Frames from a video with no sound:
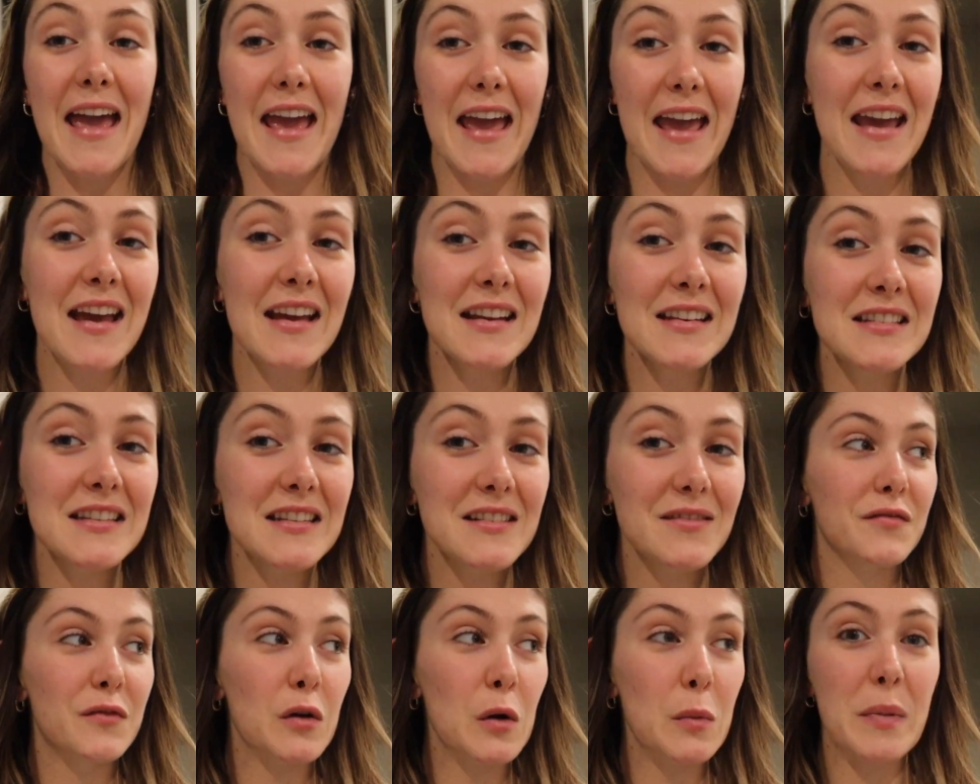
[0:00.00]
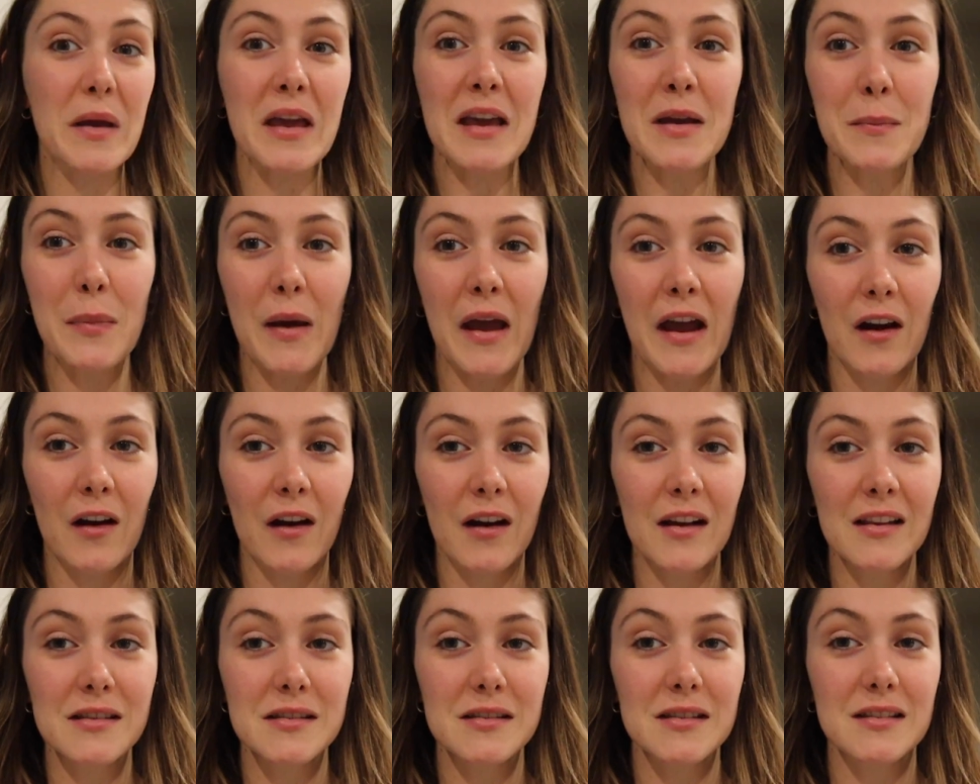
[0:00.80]
and for being
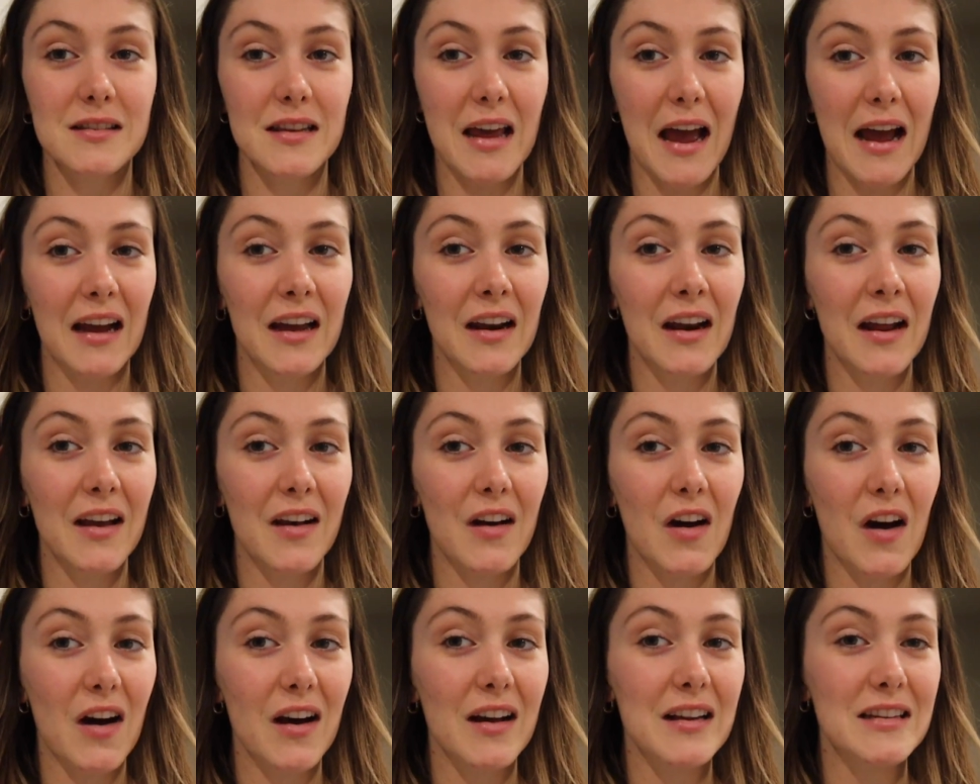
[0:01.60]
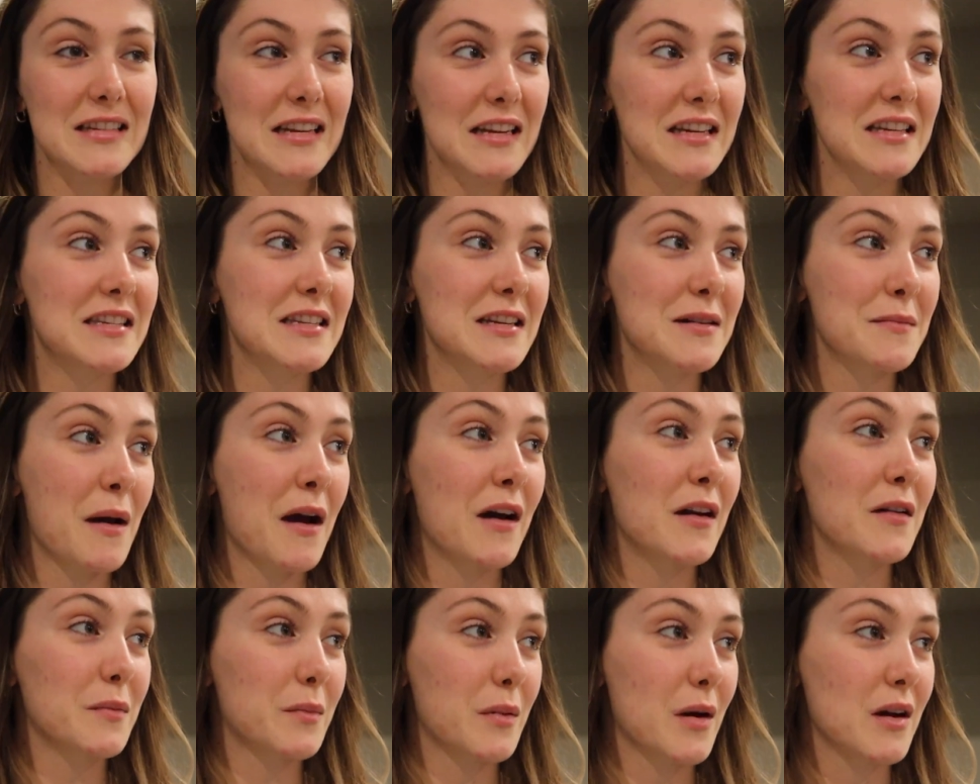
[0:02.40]
parents, Zach and I got a decent
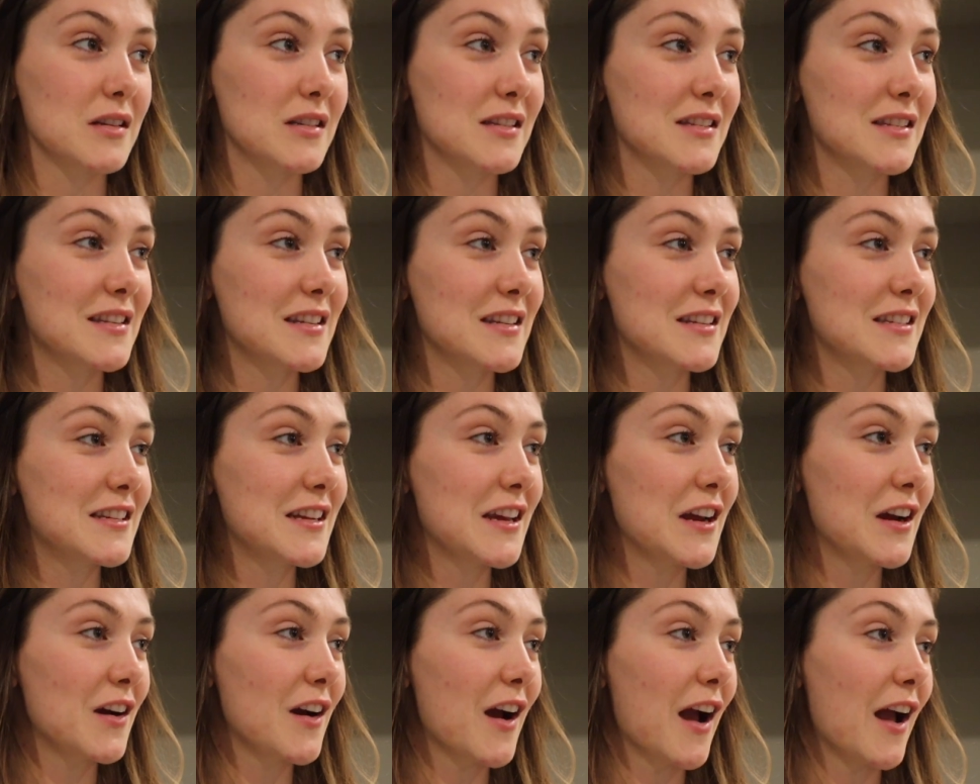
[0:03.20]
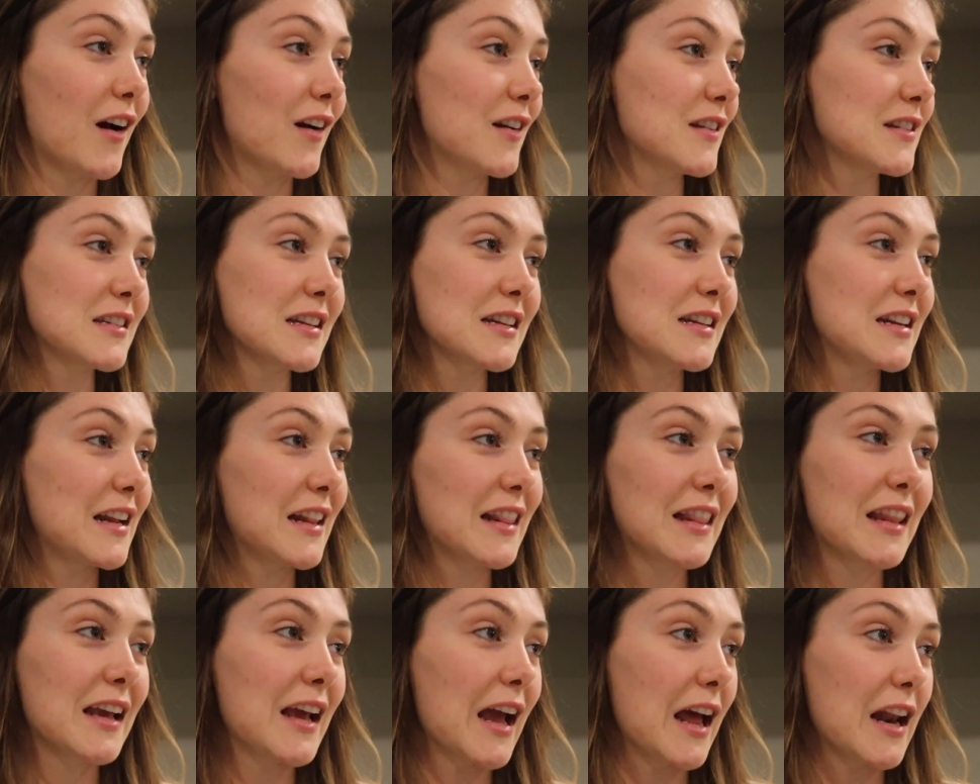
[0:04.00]
amount of presents this year. I honestly
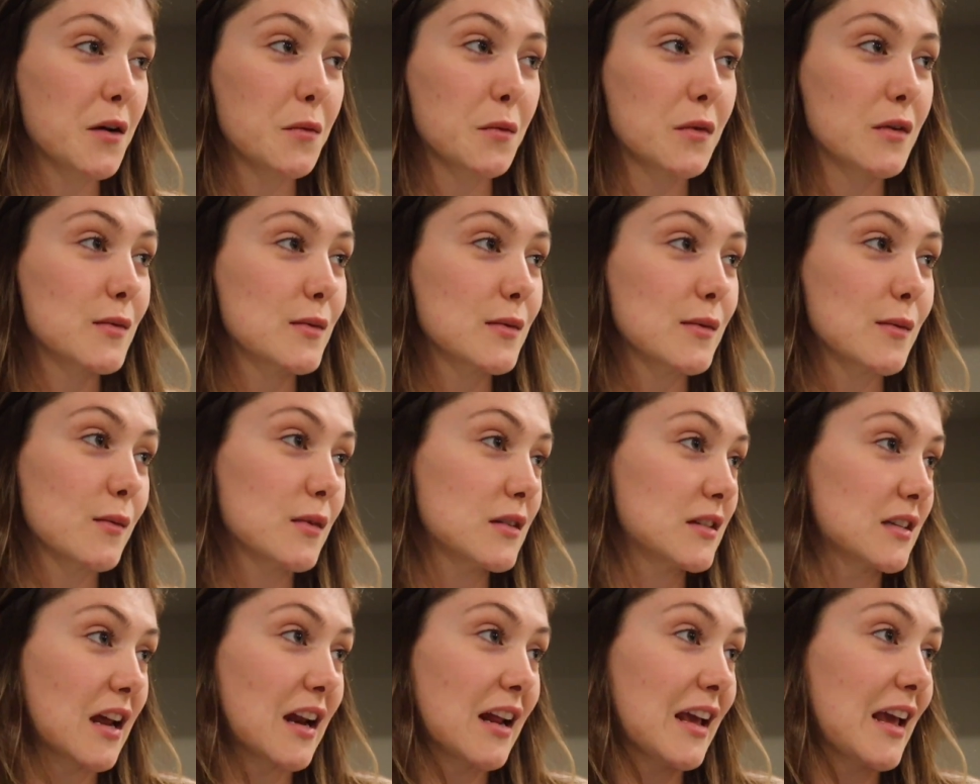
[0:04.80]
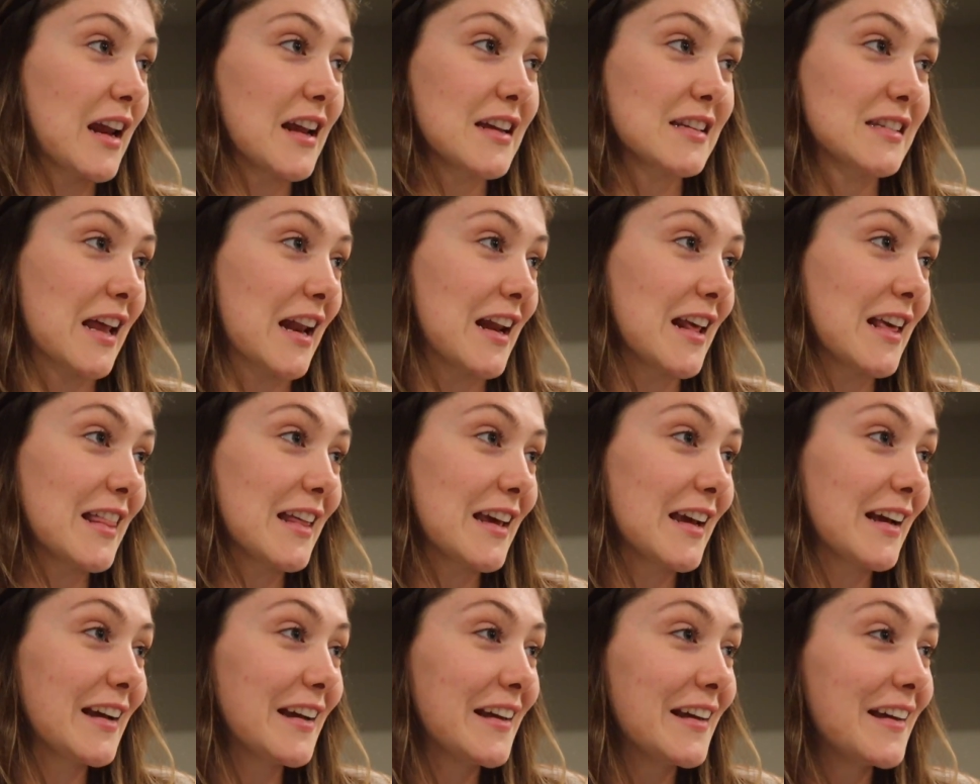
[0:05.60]
didn't think anyone was going to get us
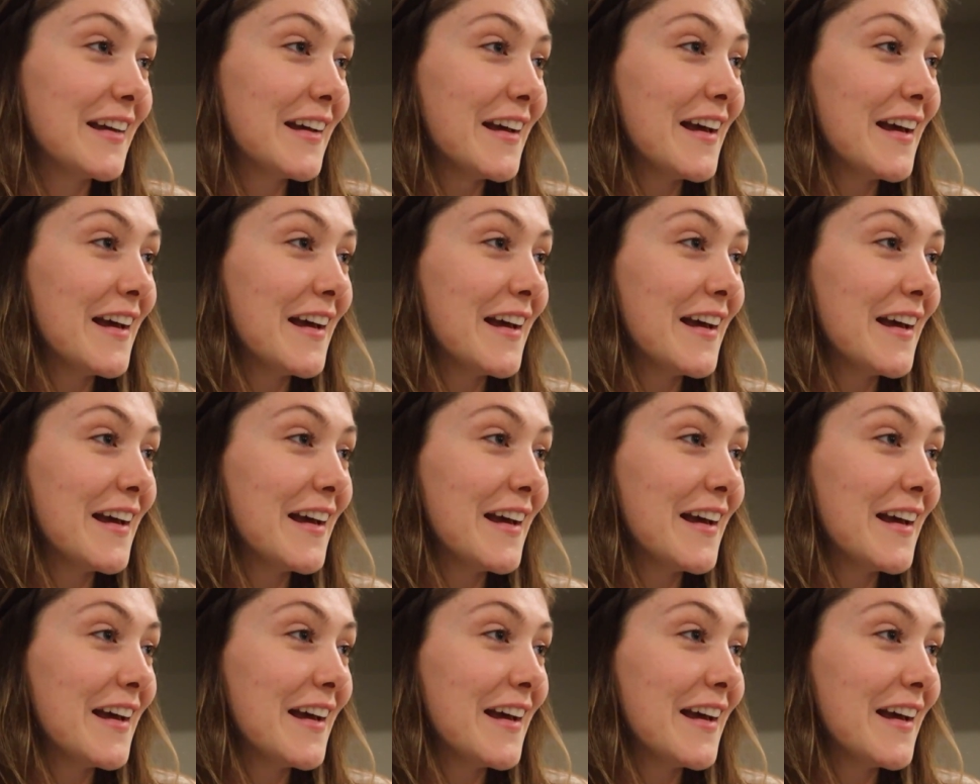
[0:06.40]
anything.